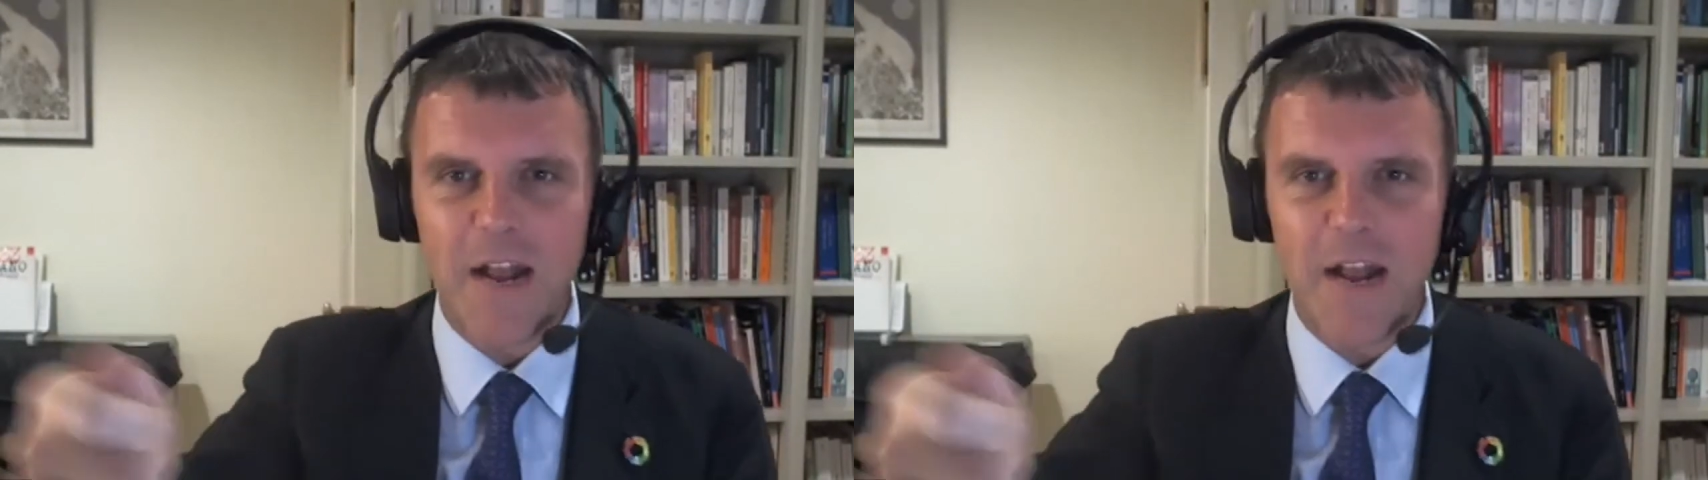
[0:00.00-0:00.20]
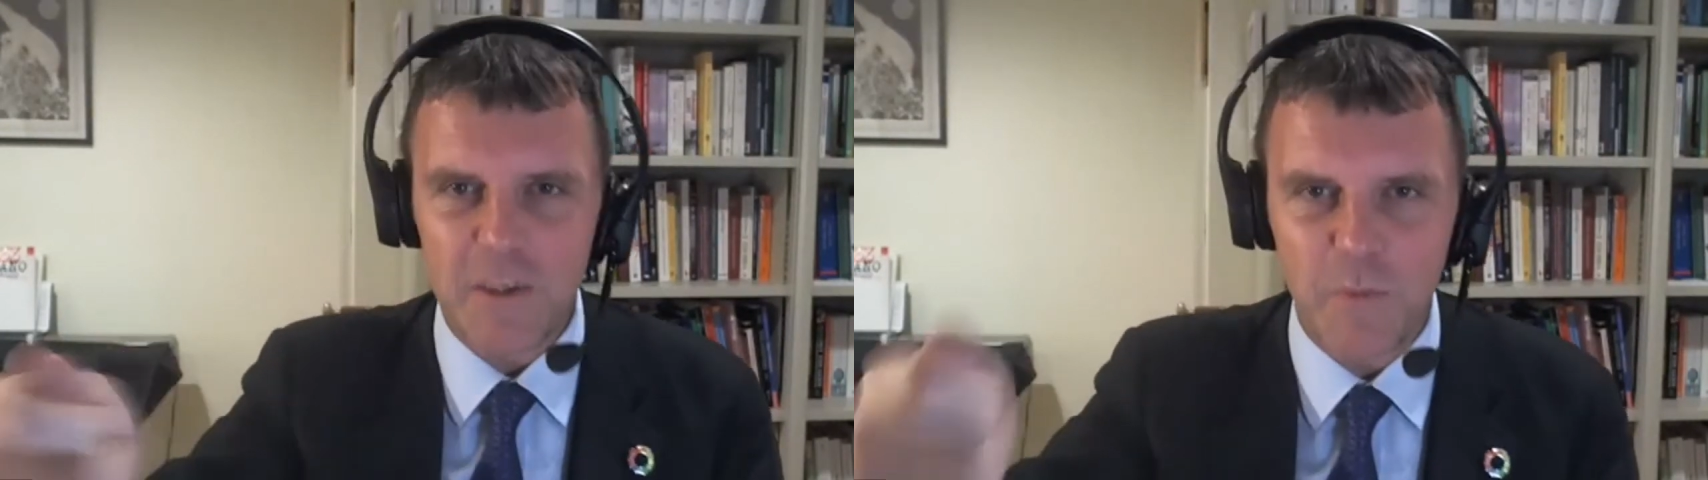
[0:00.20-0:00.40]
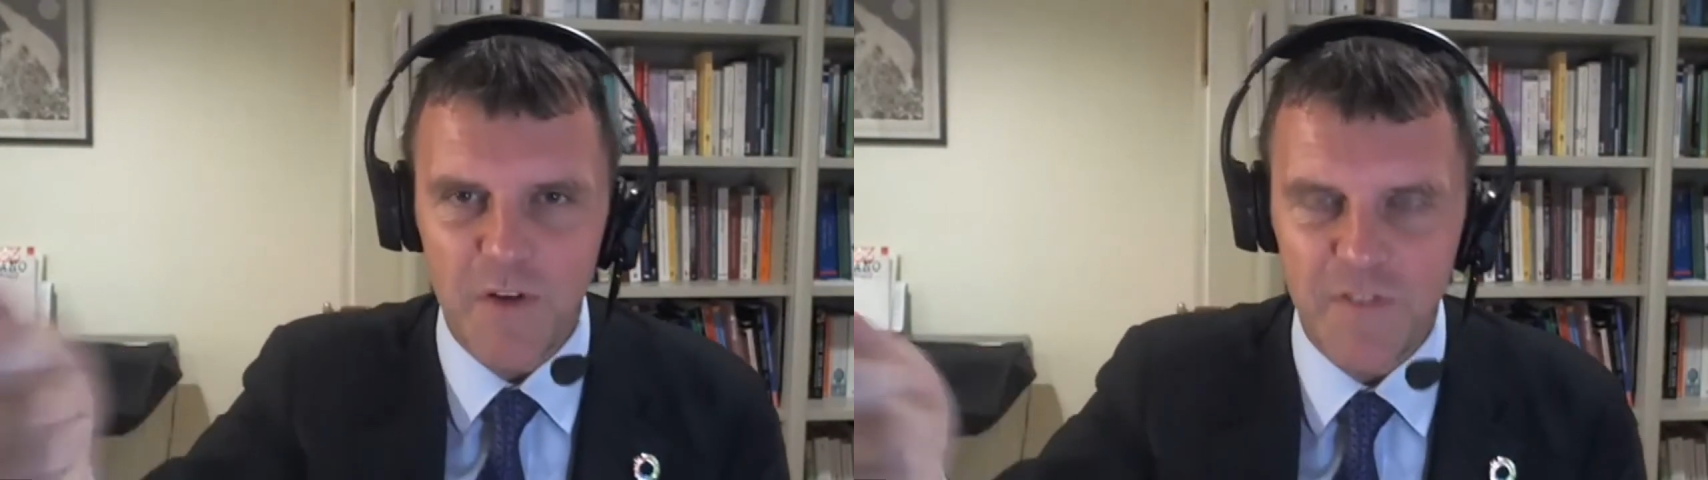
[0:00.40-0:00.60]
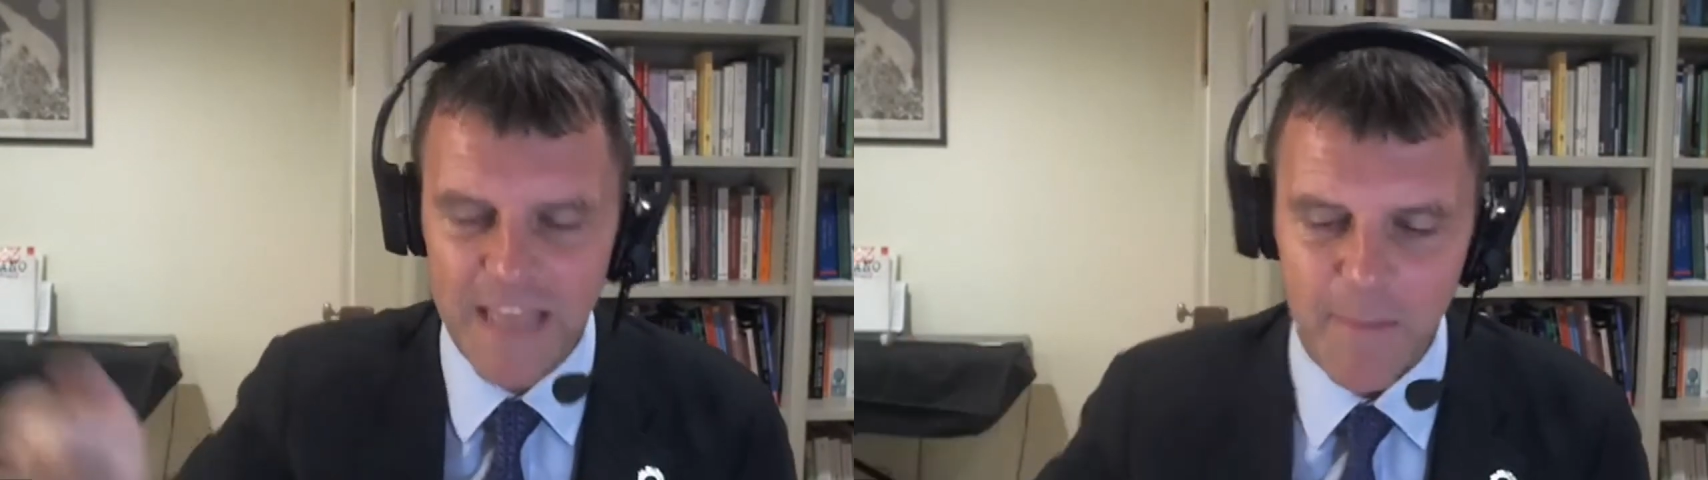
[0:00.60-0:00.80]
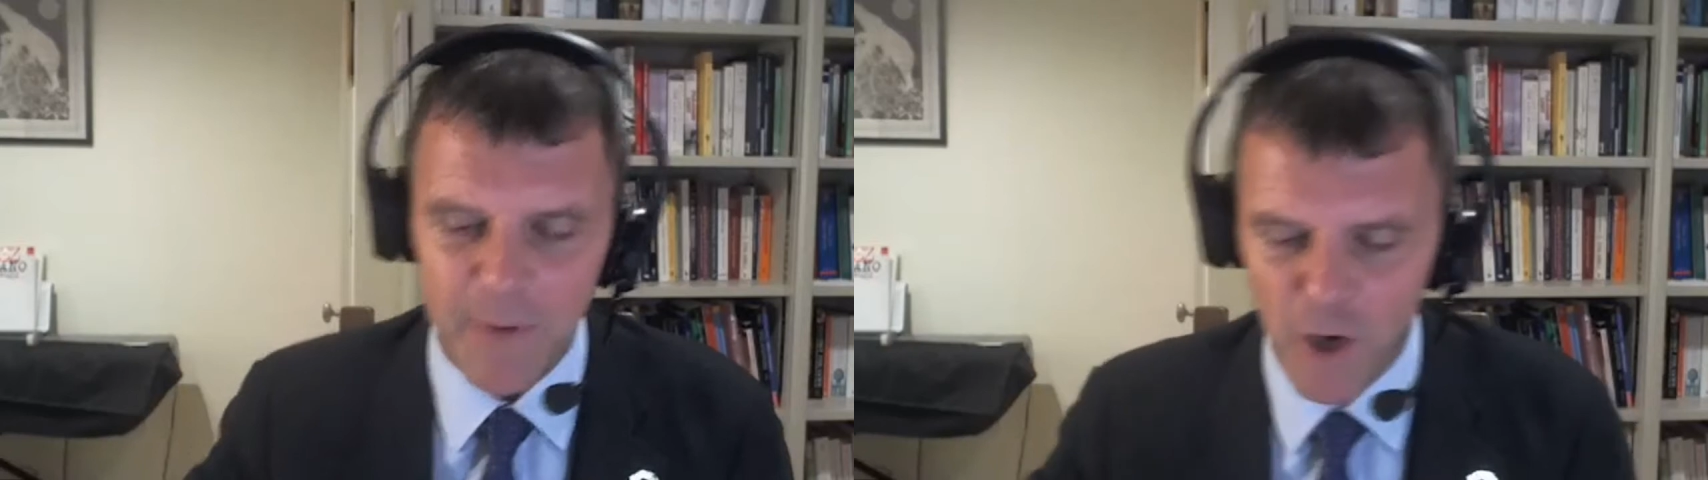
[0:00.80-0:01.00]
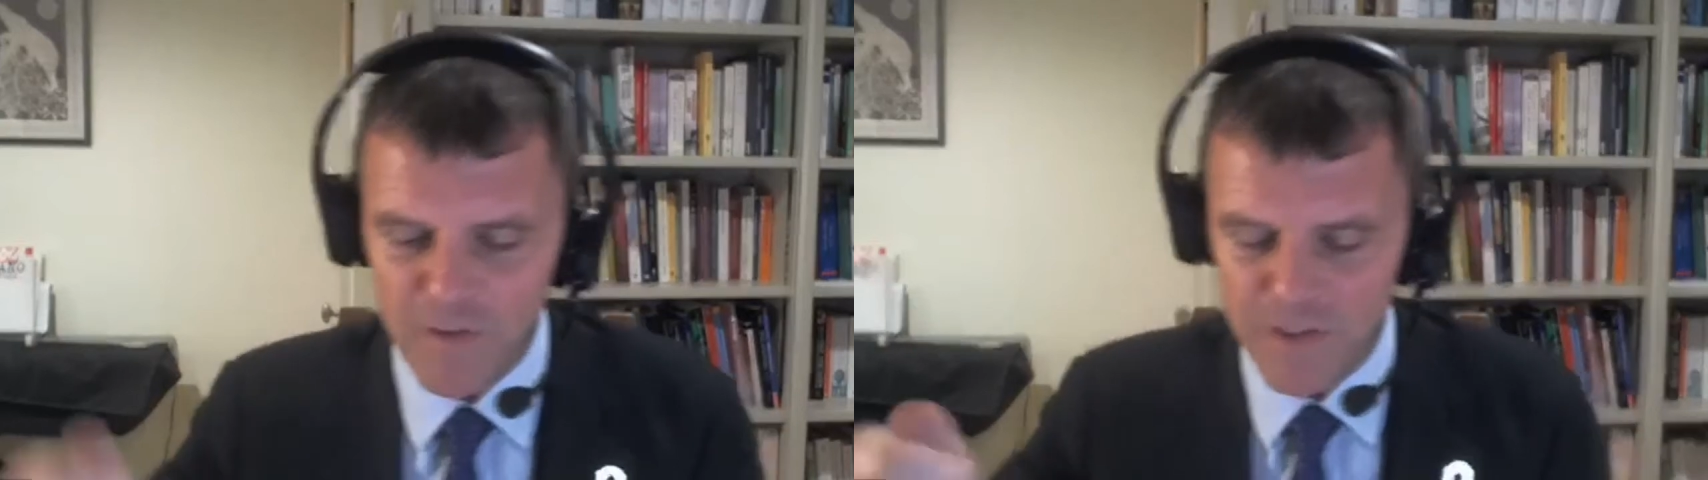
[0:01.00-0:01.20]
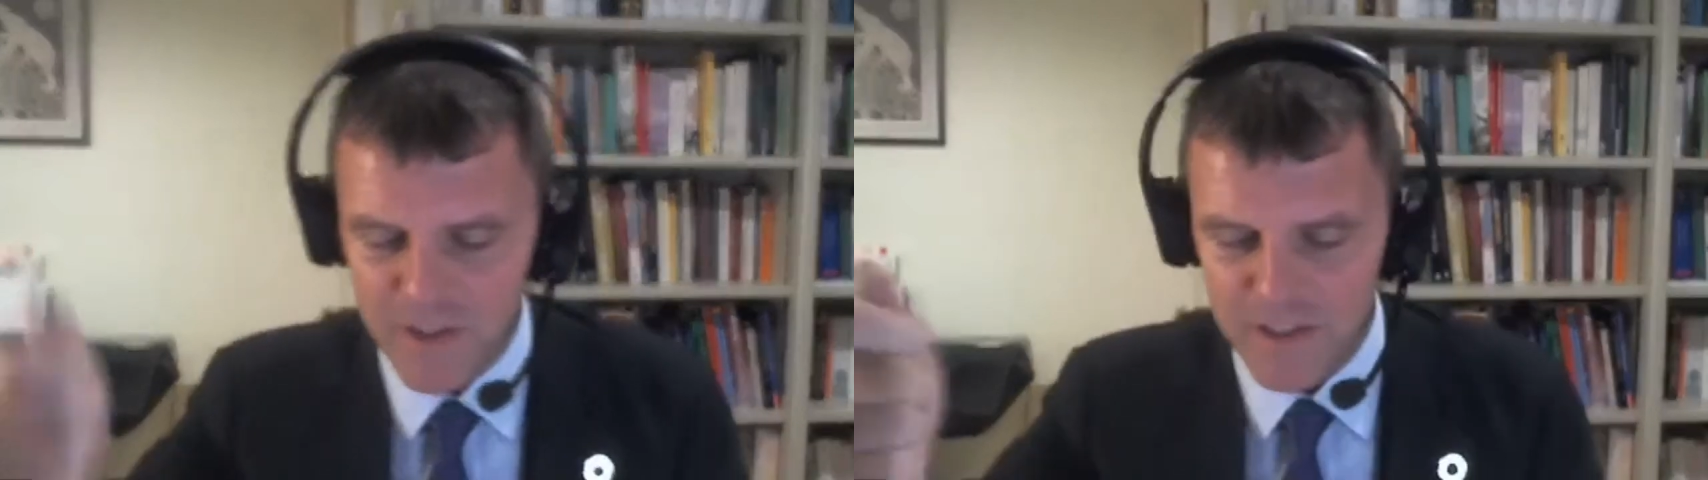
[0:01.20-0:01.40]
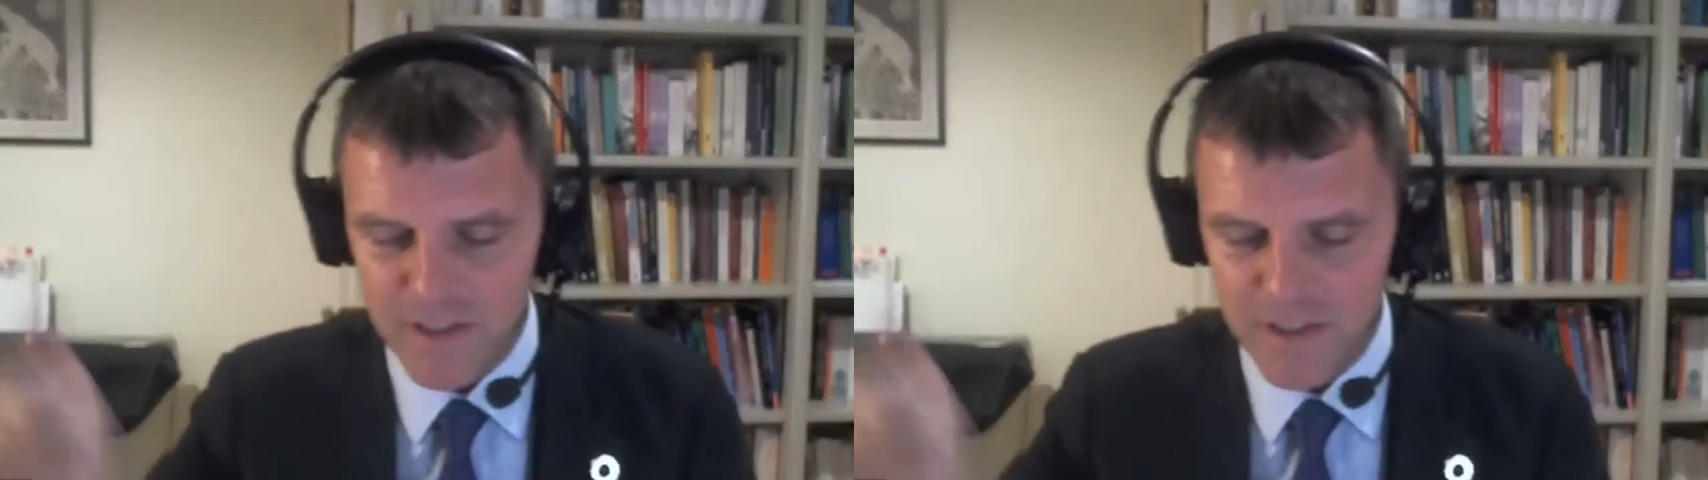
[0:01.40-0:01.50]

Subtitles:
actually work for the Cabinet Office, so